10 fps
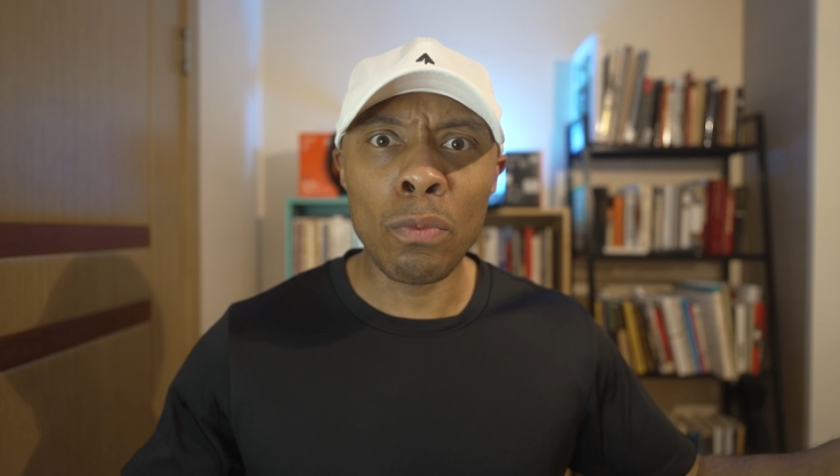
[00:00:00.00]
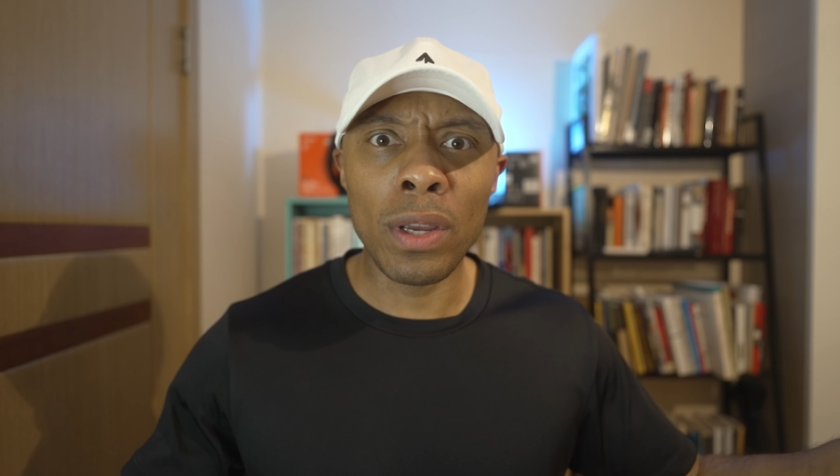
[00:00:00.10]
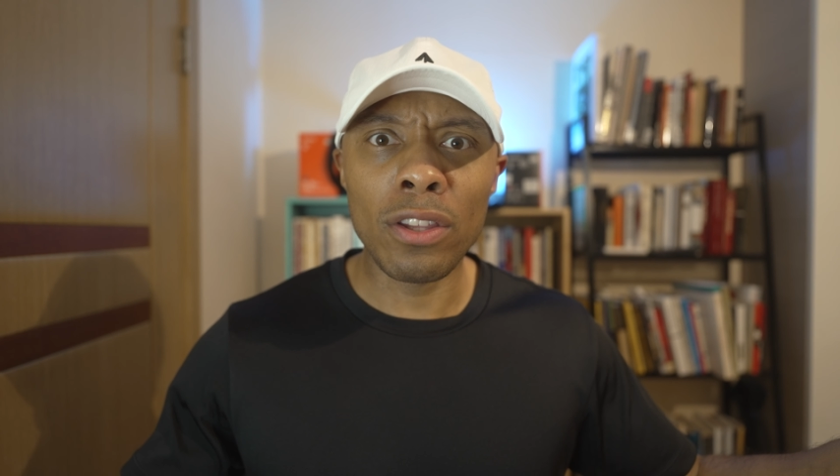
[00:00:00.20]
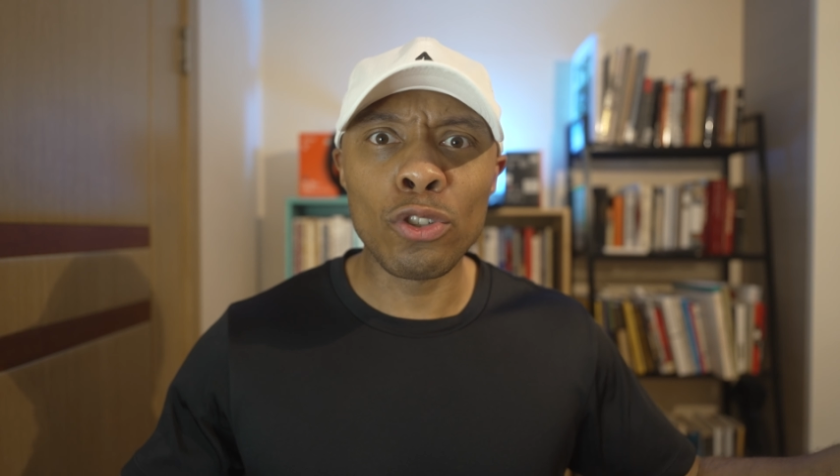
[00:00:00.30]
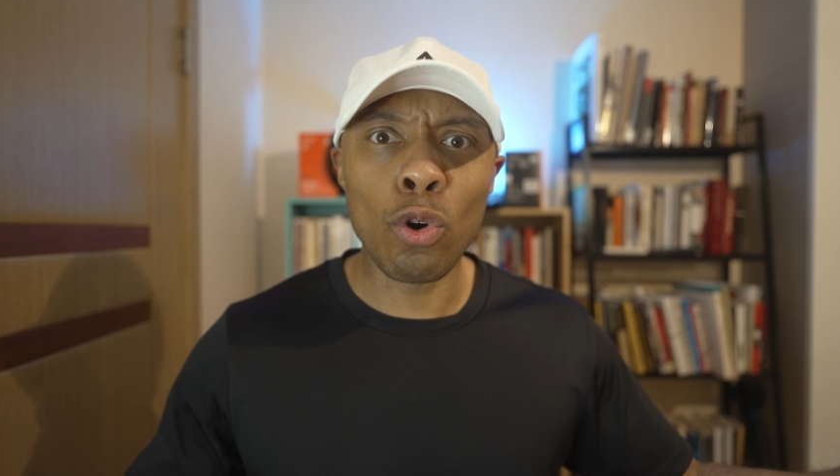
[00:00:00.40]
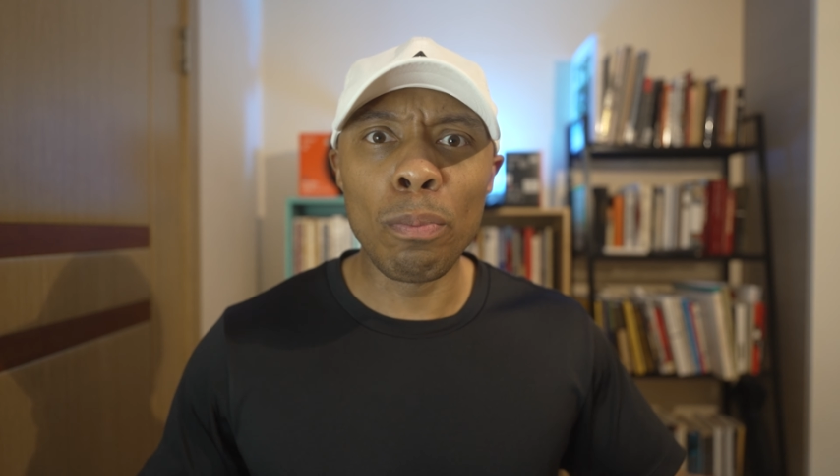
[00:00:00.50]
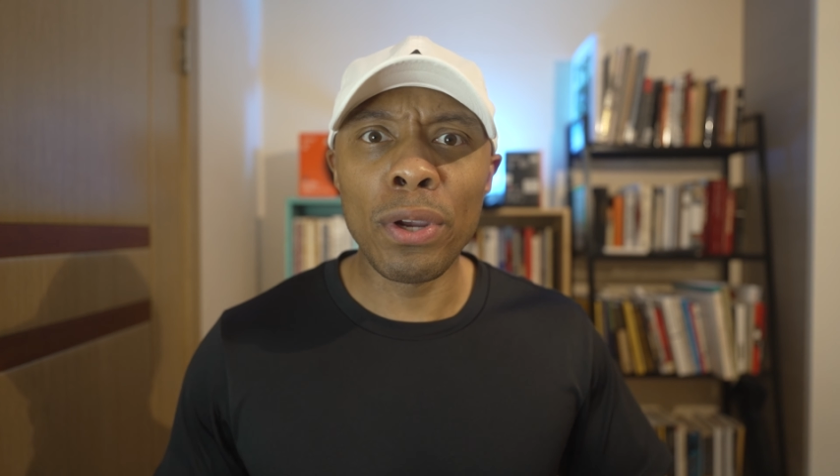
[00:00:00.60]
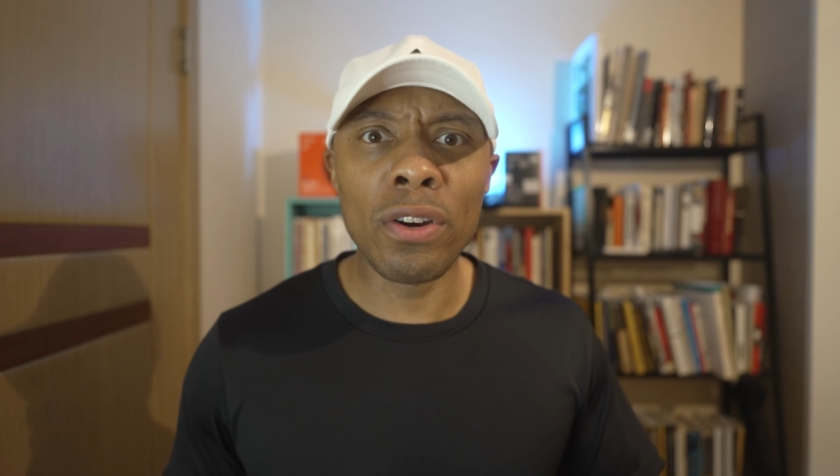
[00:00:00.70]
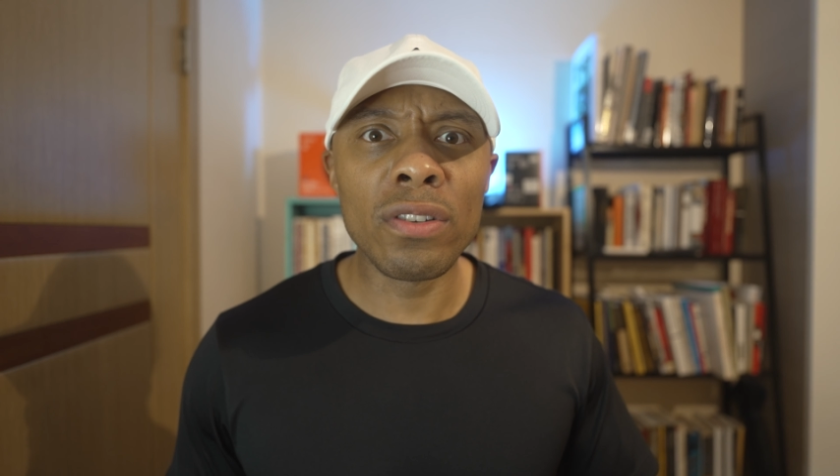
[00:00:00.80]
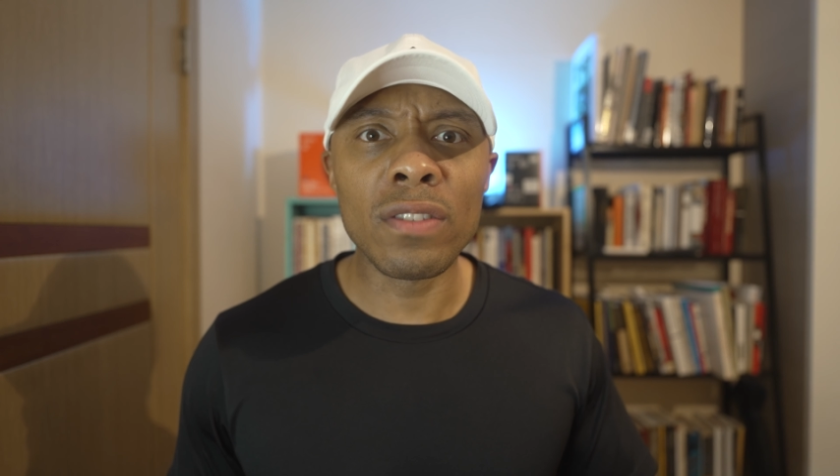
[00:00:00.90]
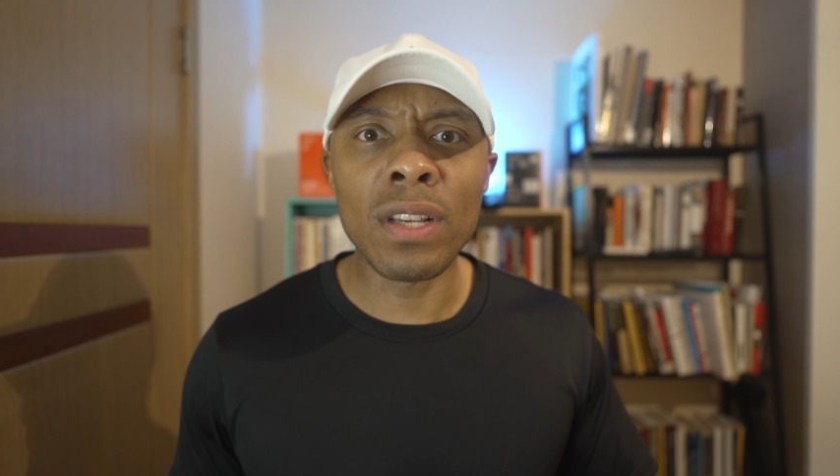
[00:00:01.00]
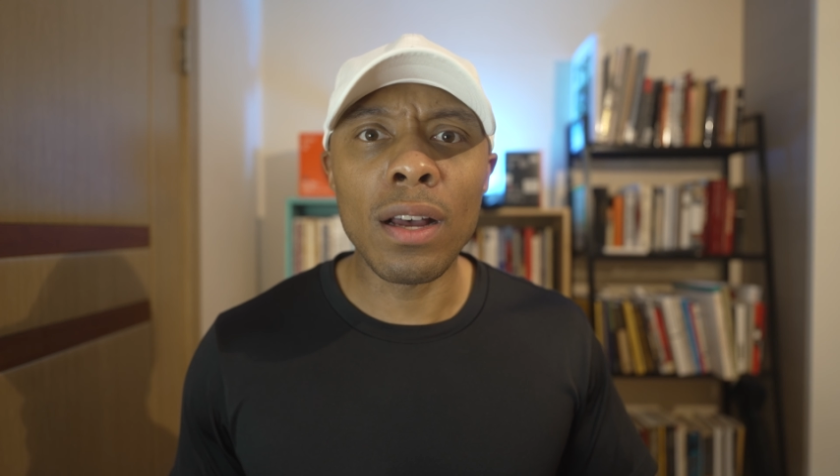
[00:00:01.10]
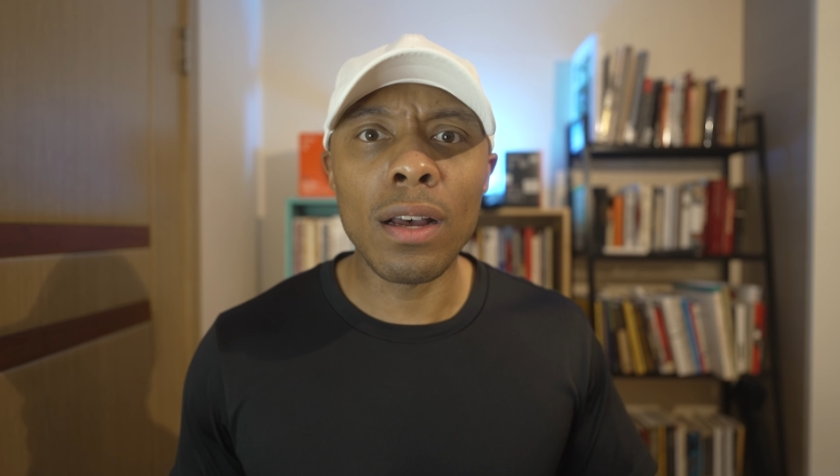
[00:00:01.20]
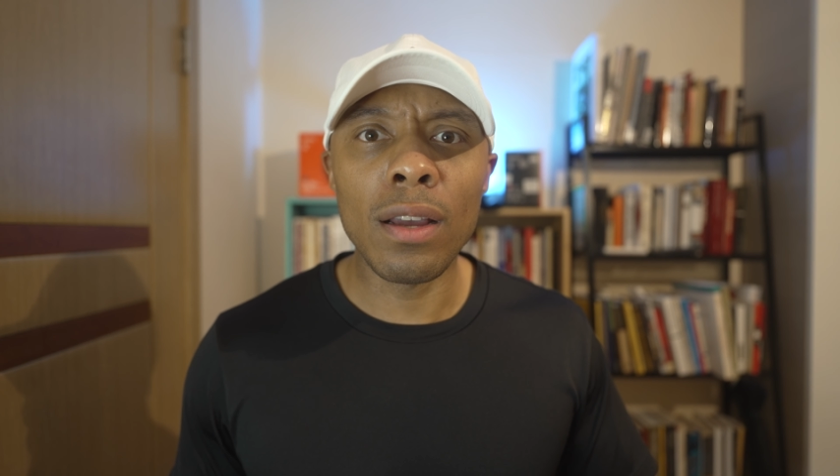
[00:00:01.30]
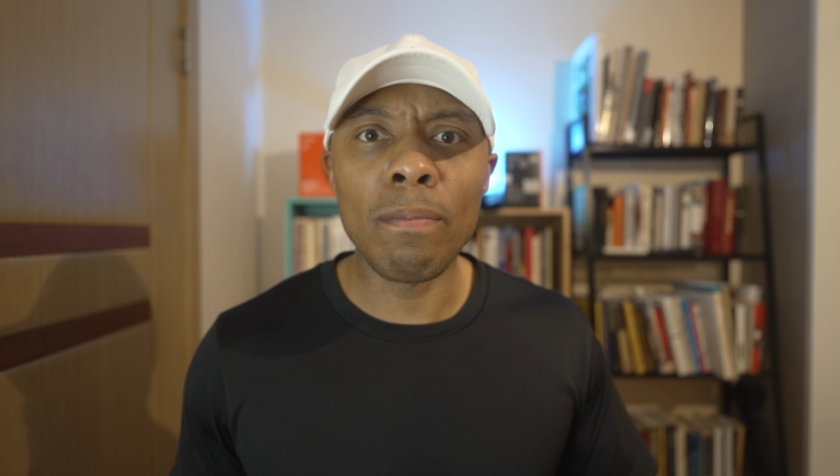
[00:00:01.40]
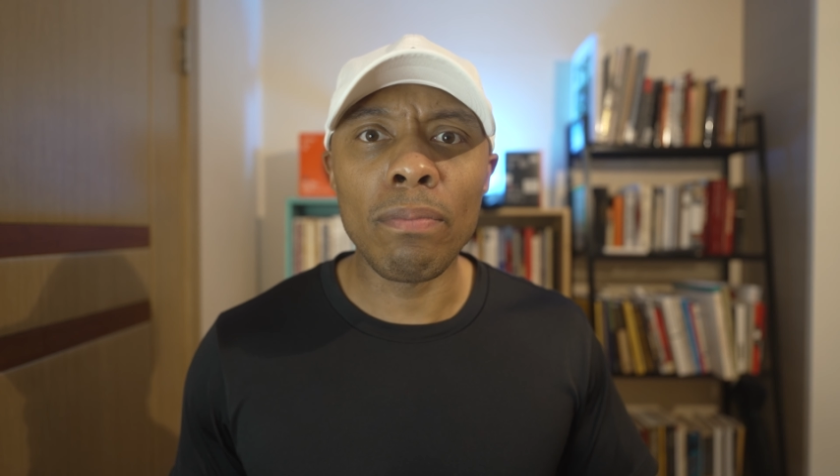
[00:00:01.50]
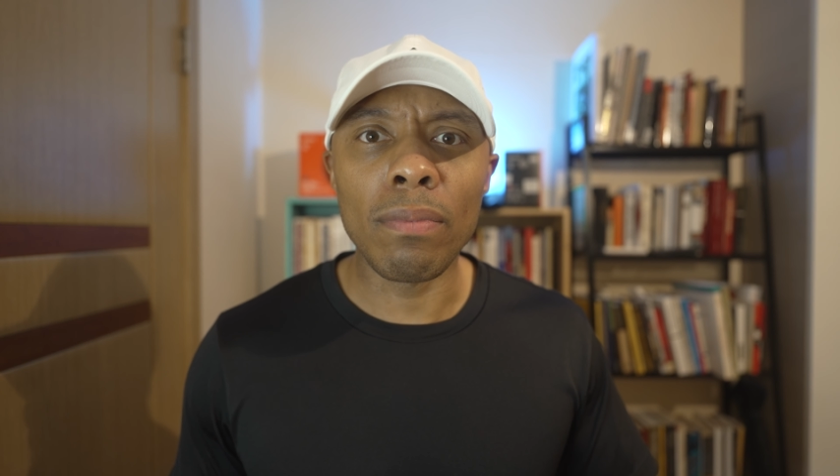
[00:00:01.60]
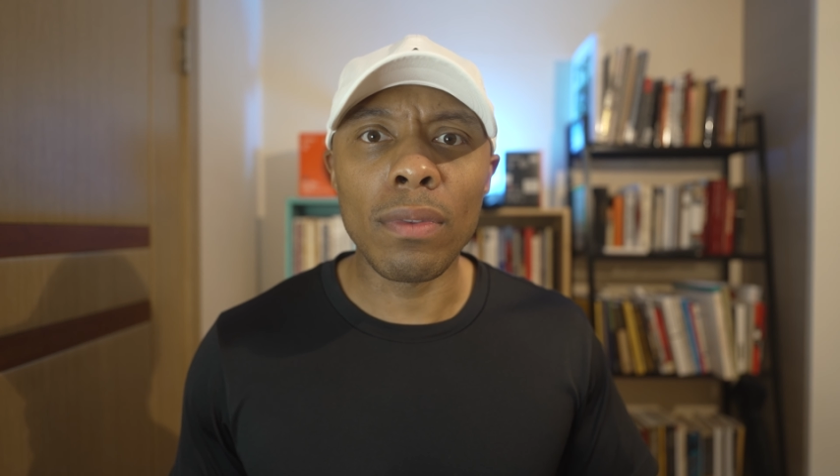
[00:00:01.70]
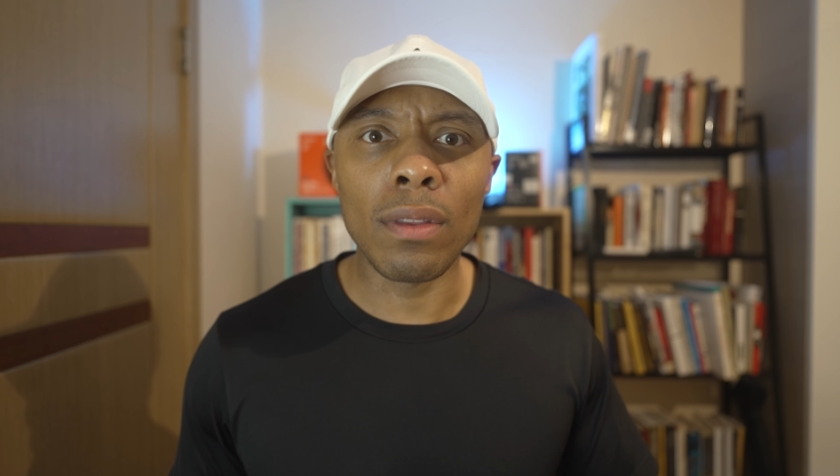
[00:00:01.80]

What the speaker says: With short periods of time